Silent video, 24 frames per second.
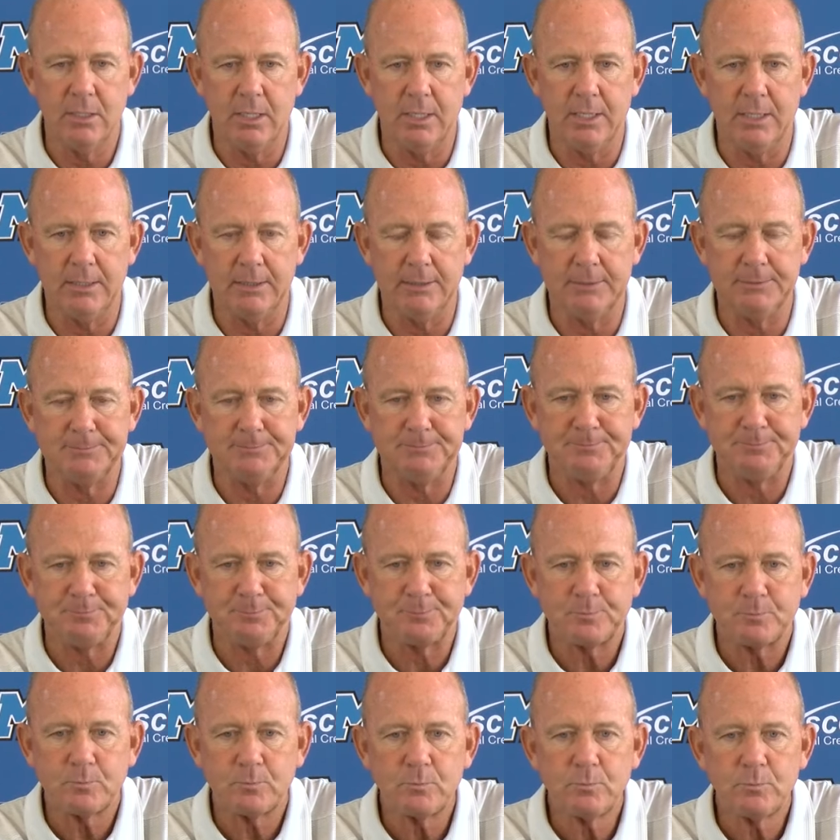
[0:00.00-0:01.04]
um,
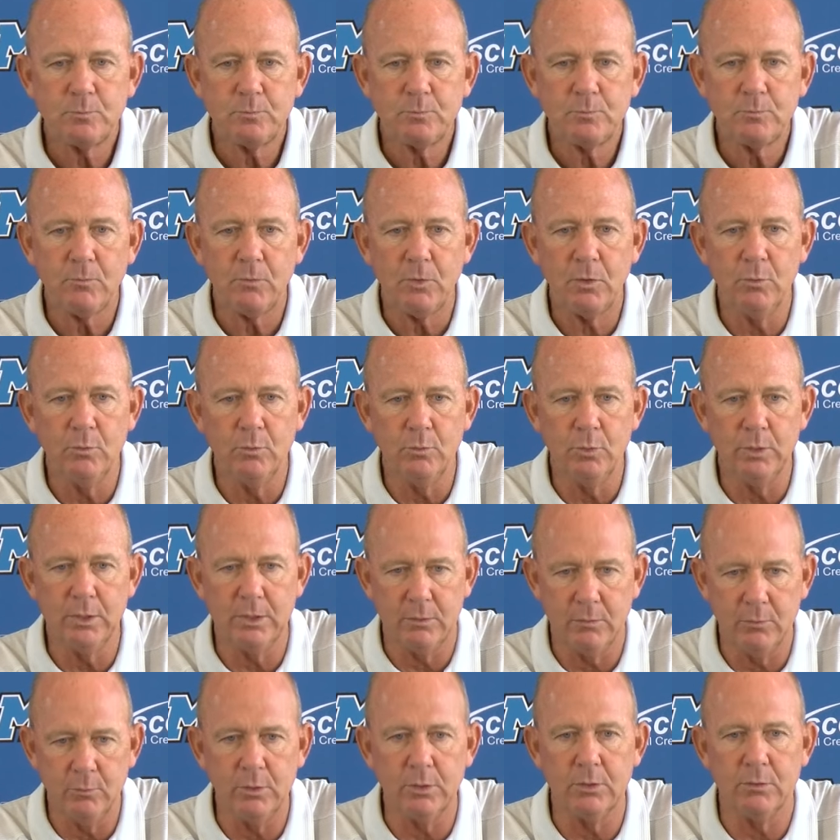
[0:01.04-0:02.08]

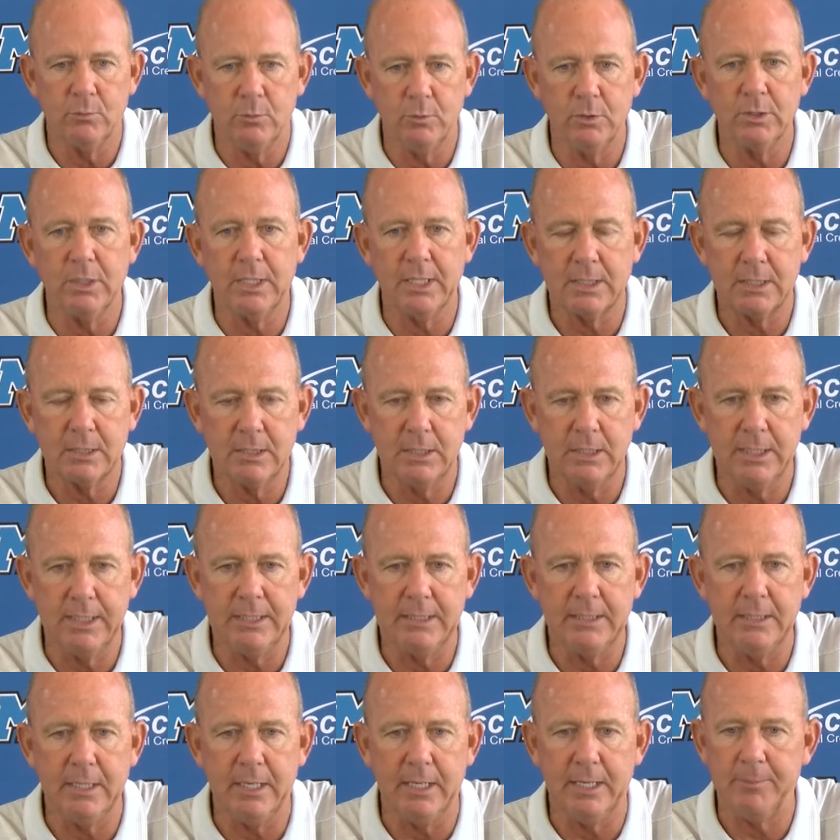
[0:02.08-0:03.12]
we, will we'll get
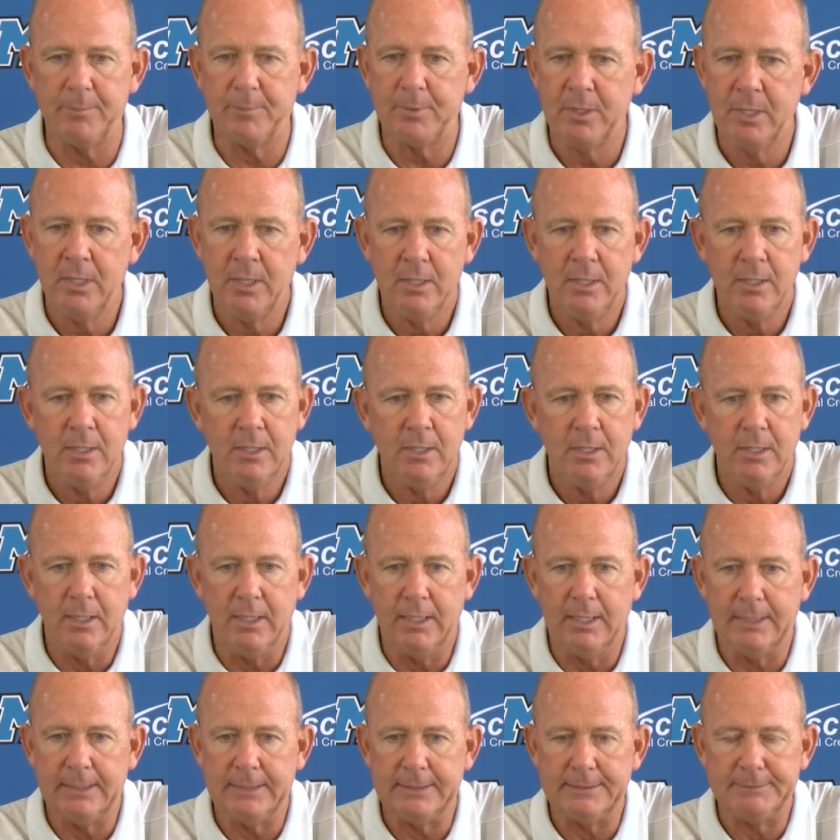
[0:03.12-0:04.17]
cleaned up.
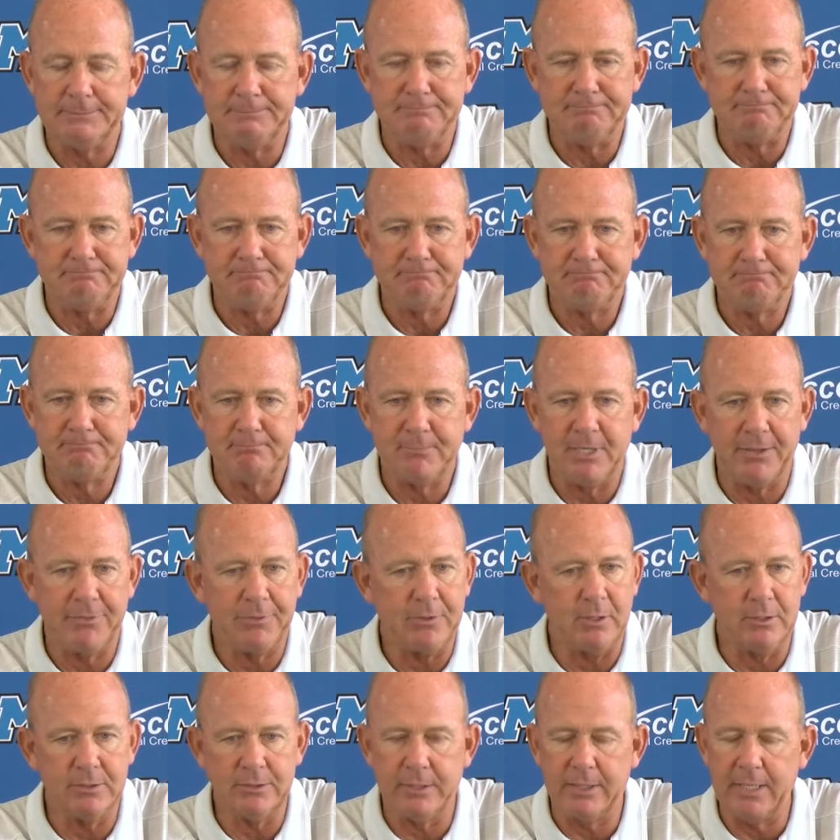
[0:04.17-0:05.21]
Um, I
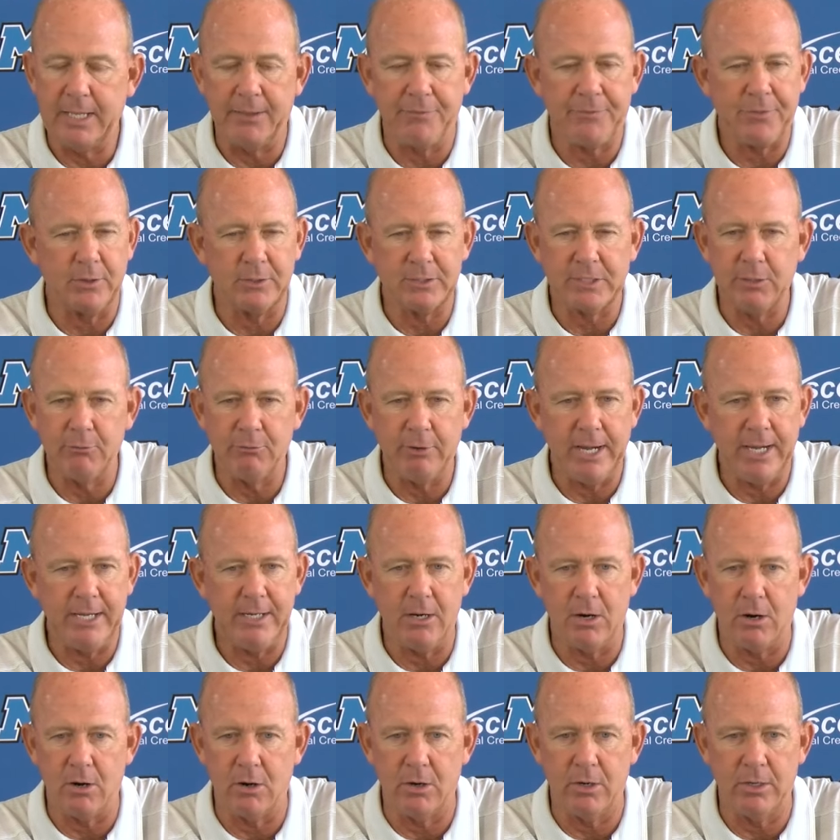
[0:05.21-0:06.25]
thought I thought they ran
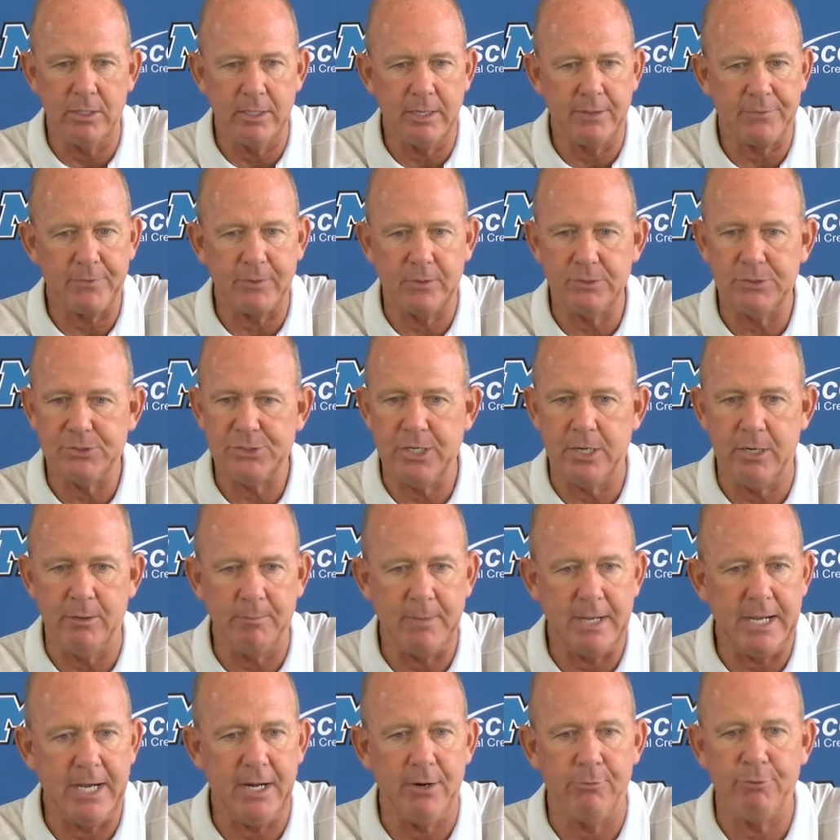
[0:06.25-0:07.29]
hard. I thought
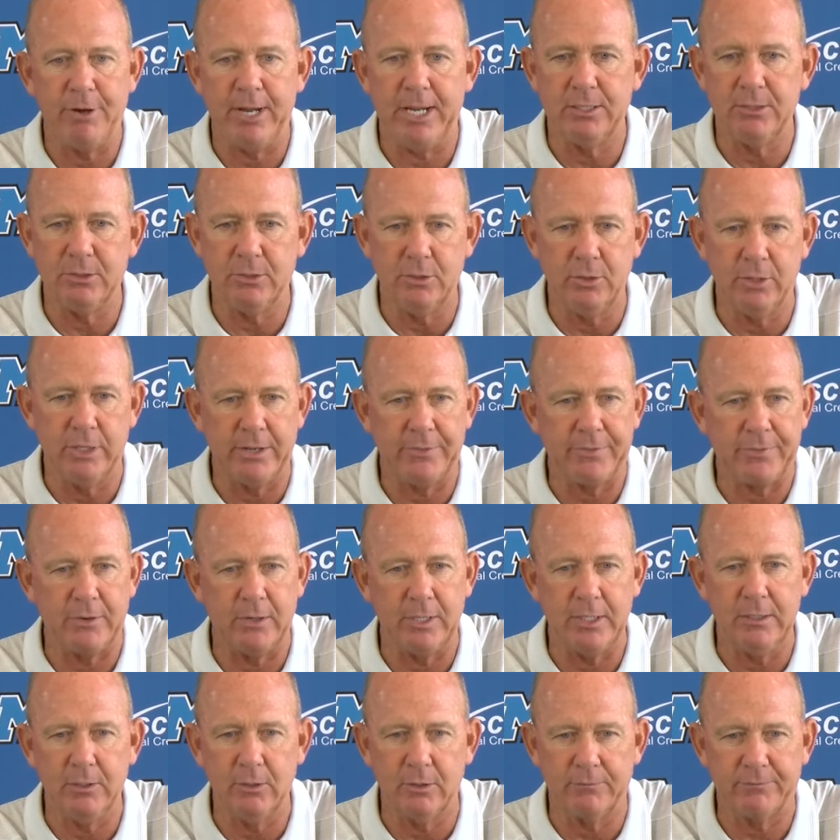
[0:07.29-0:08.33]
Jeremiah ran good. I thought
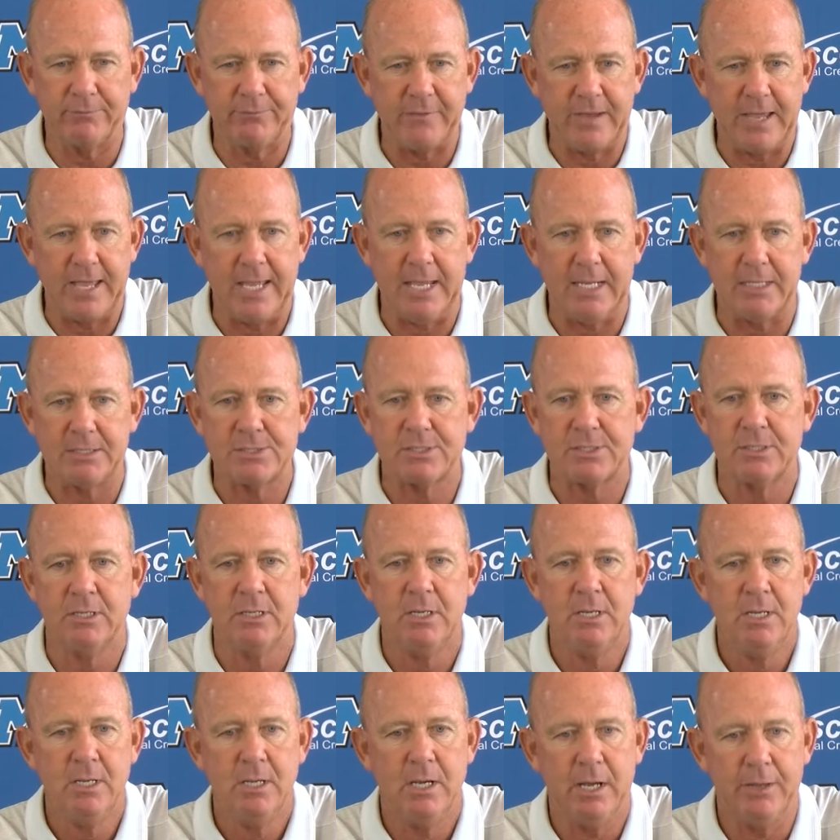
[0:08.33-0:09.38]
he looked fast.
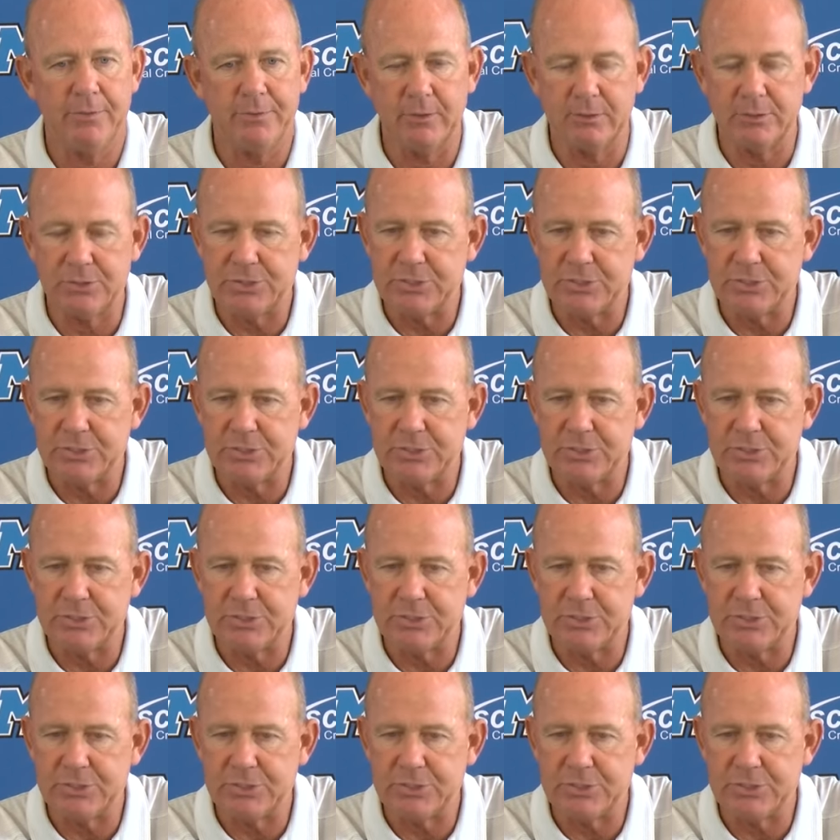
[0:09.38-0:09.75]
I thought